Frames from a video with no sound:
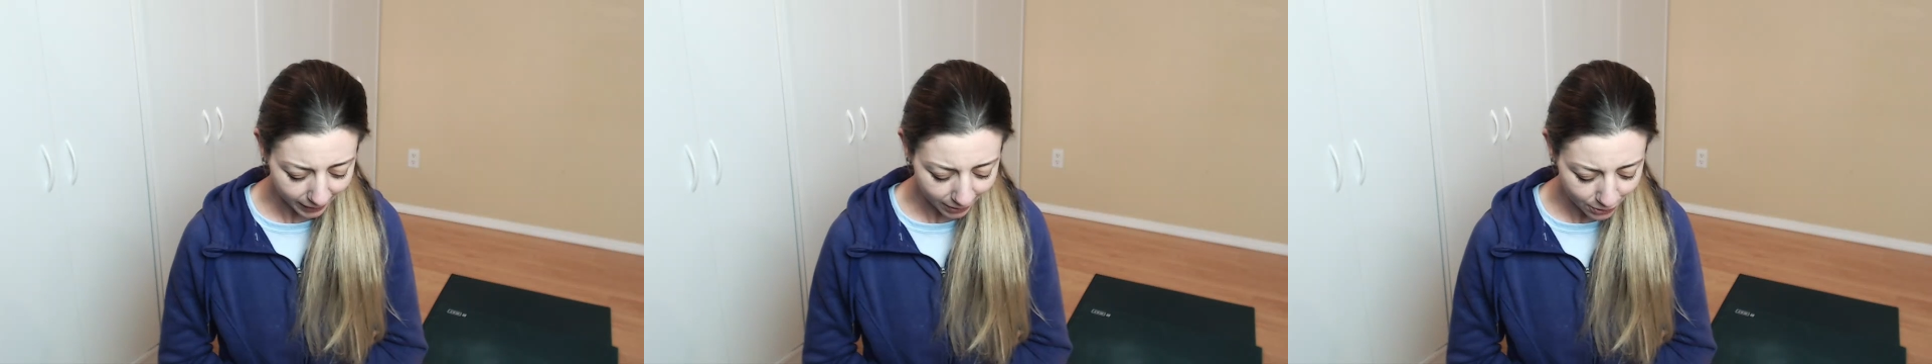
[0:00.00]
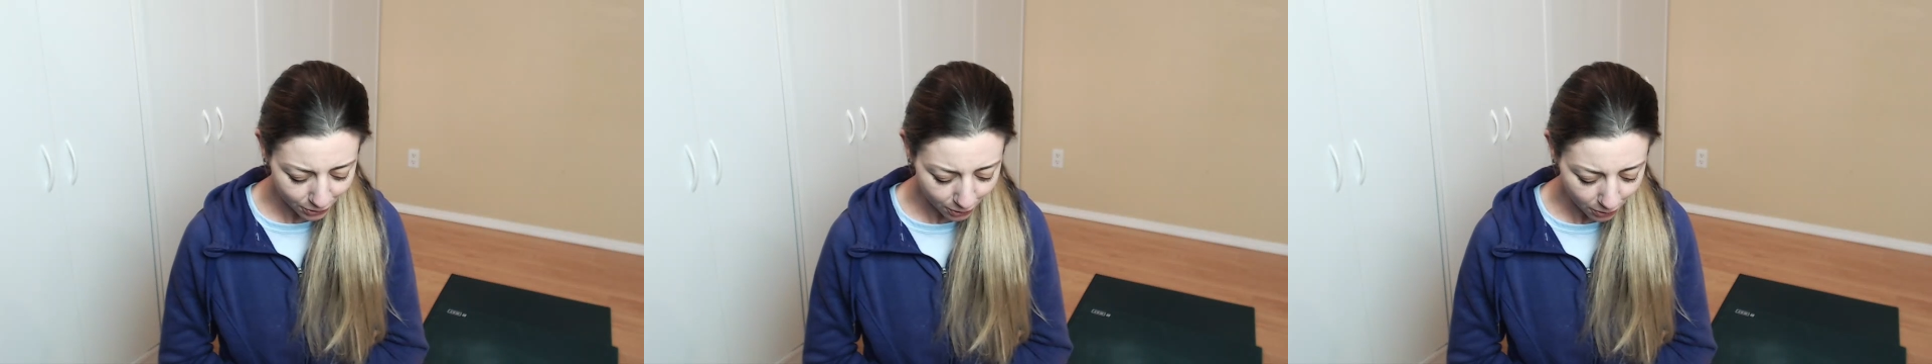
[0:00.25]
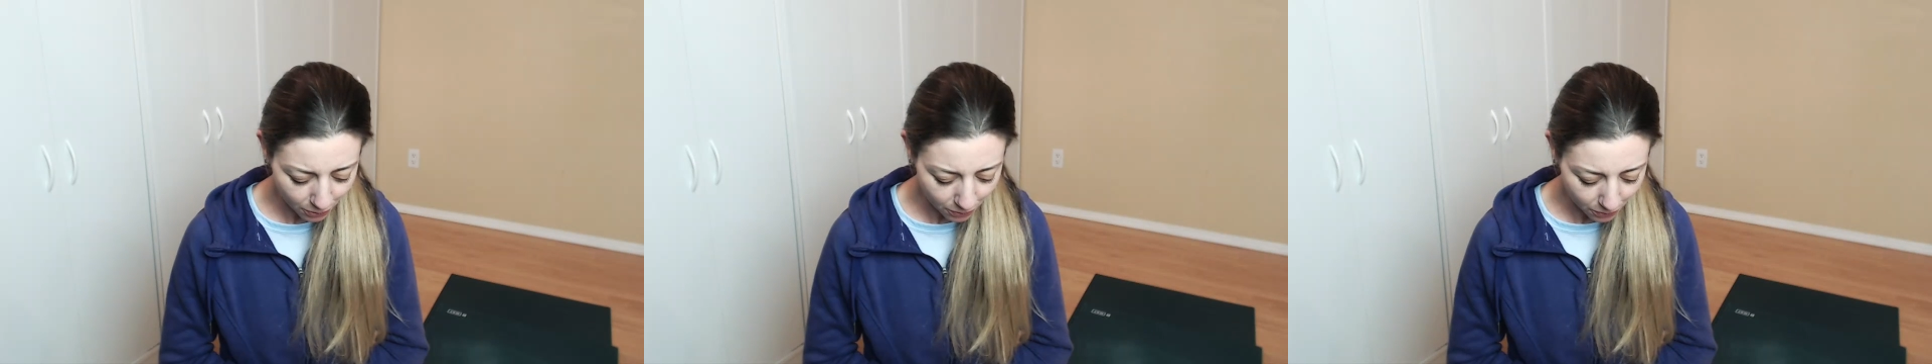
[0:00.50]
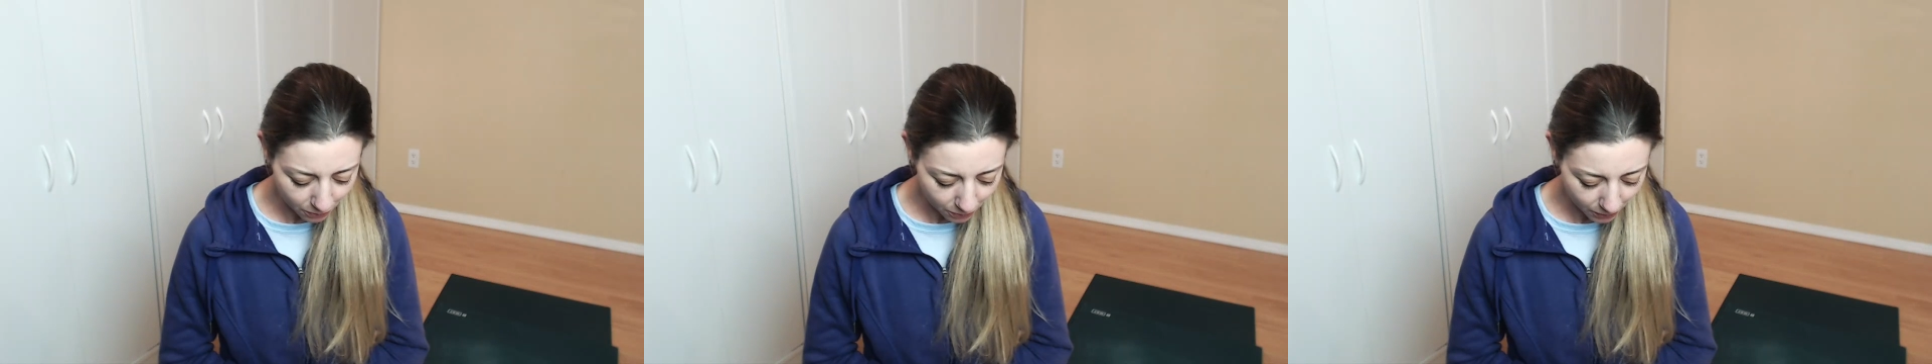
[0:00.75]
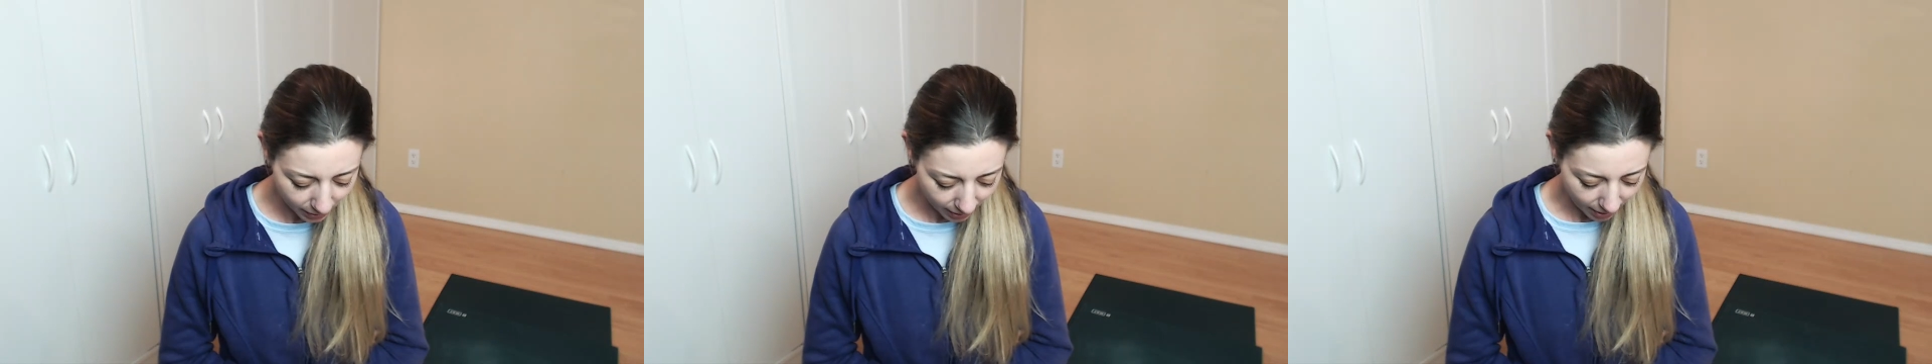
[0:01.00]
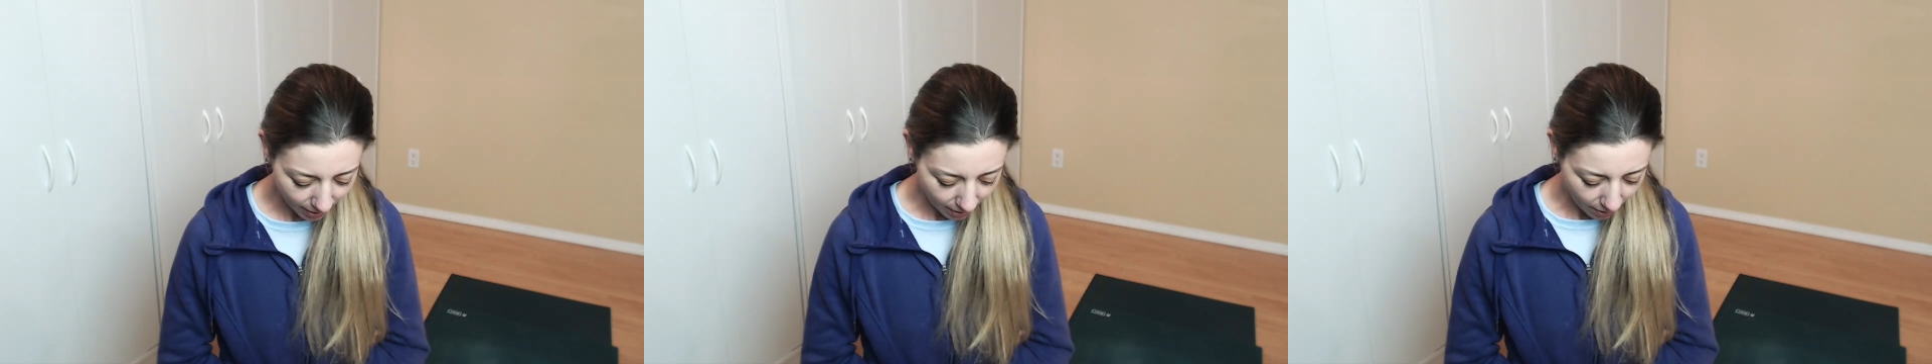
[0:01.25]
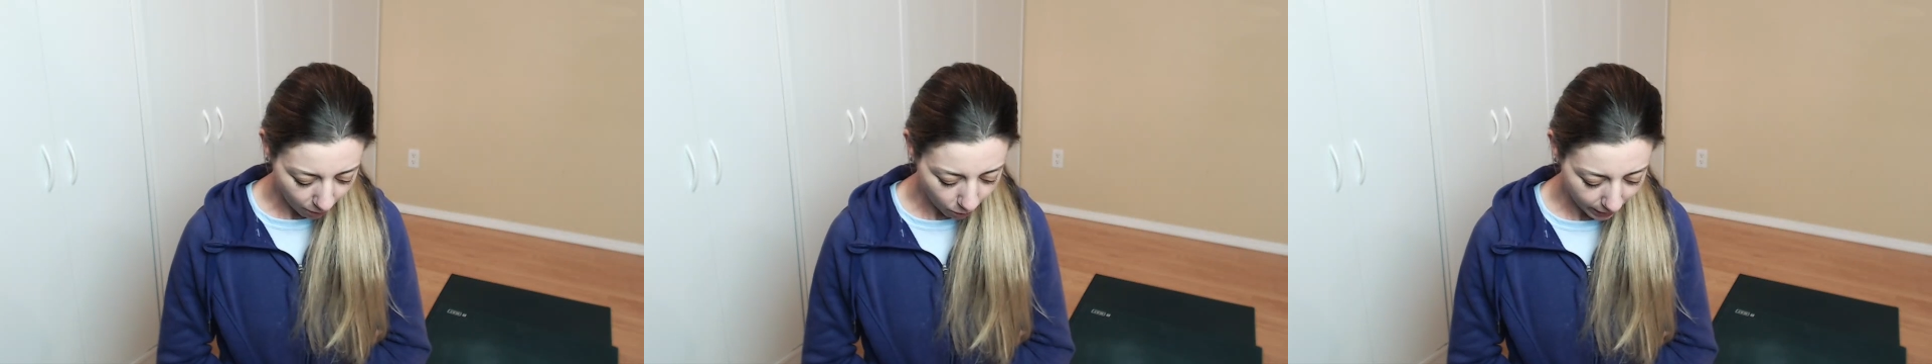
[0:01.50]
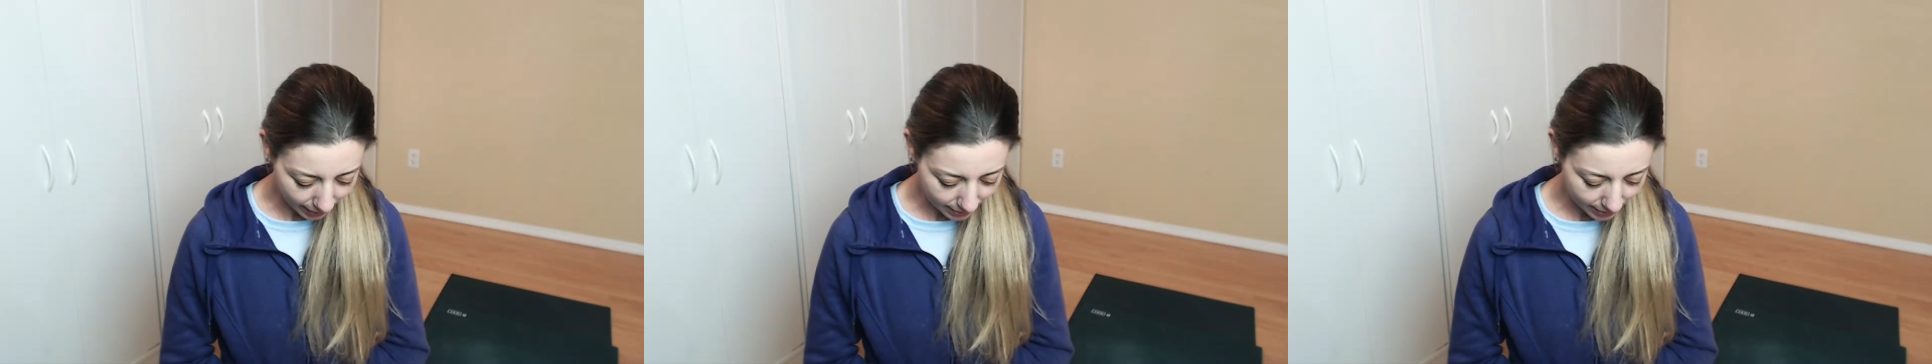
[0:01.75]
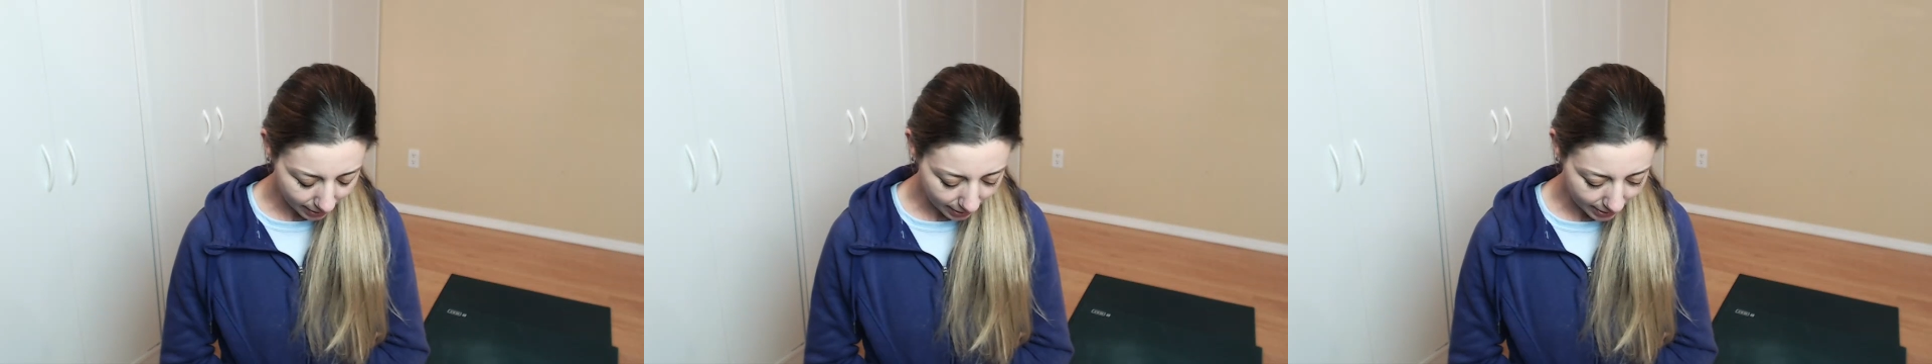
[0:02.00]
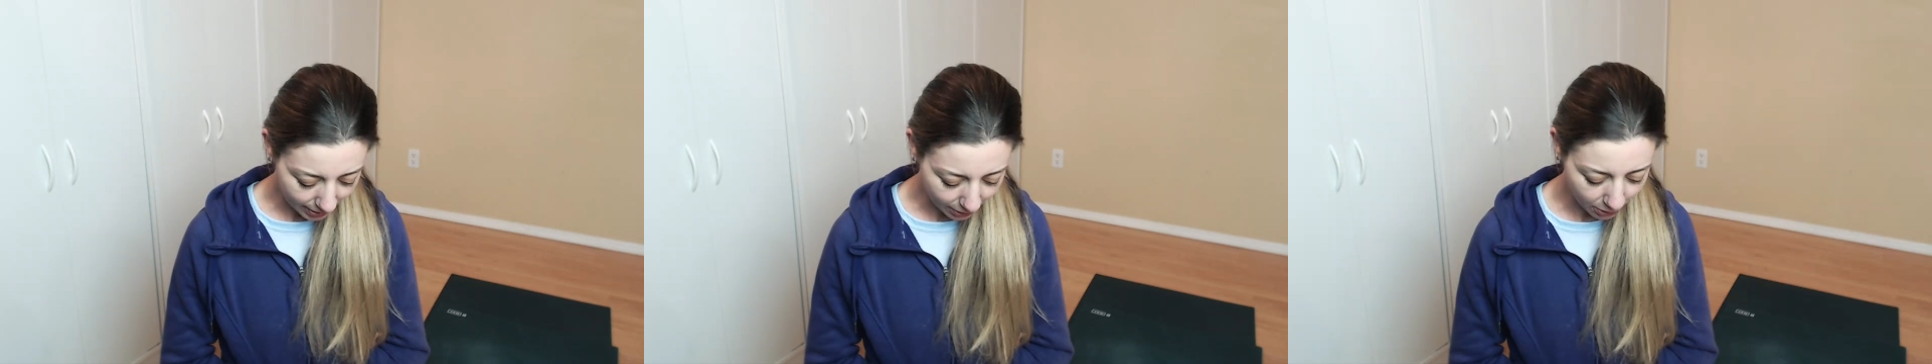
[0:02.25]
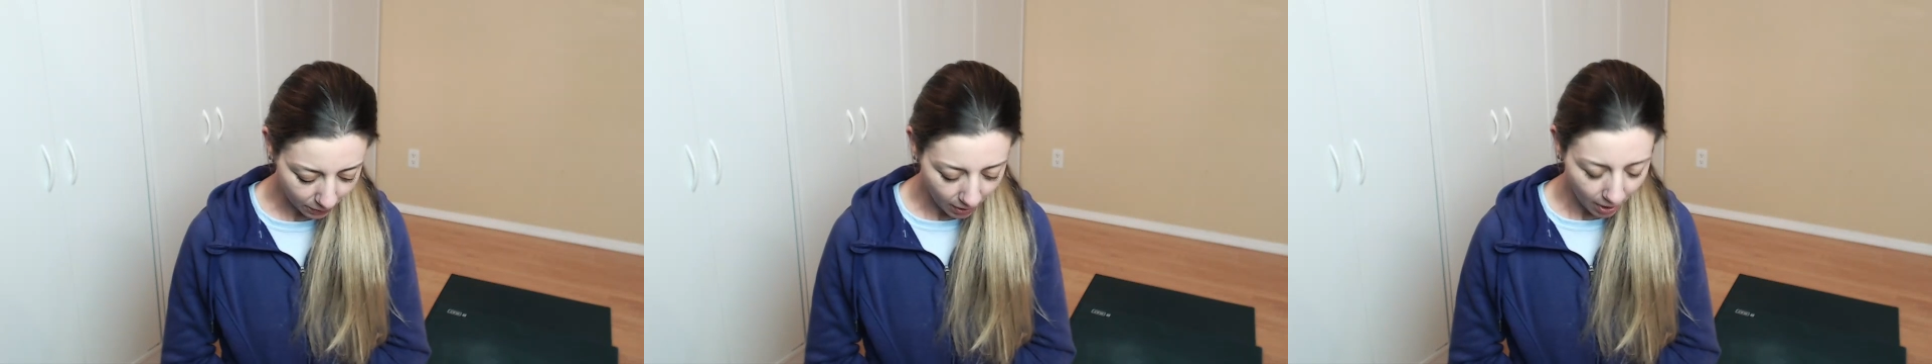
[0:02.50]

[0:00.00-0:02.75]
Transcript: So what else can I tell you?